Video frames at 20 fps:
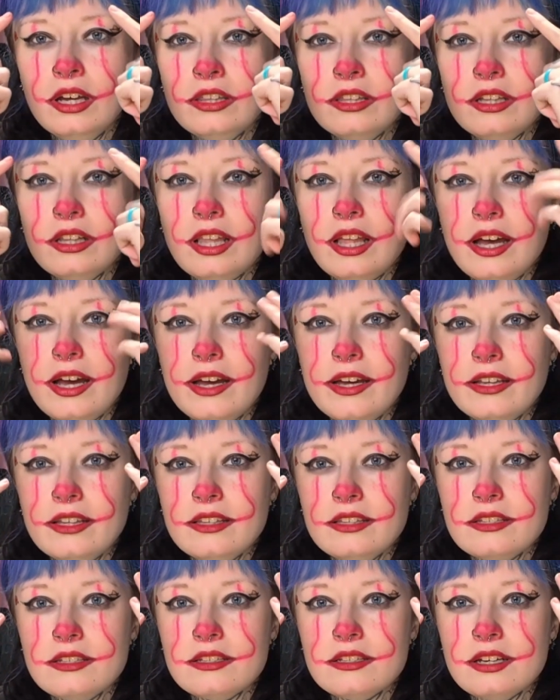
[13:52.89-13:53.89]
the
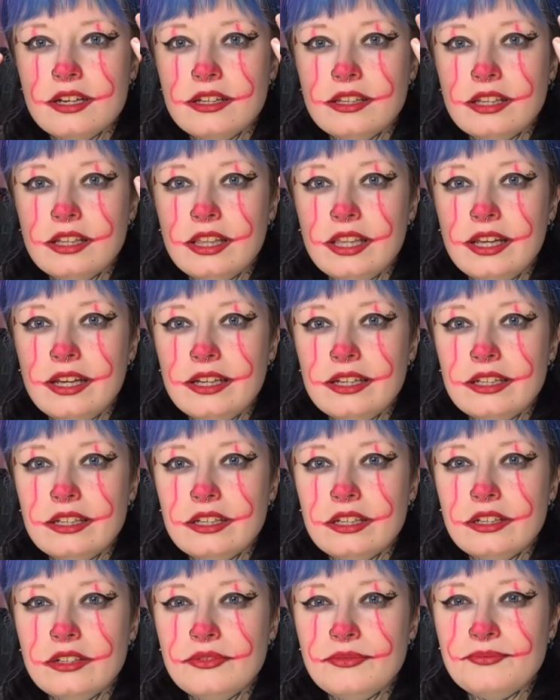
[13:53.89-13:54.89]
lines, and then,
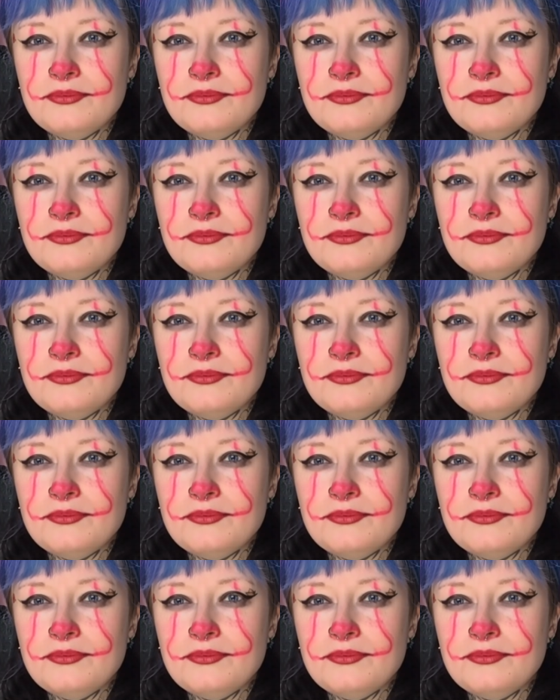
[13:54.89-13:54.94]
like,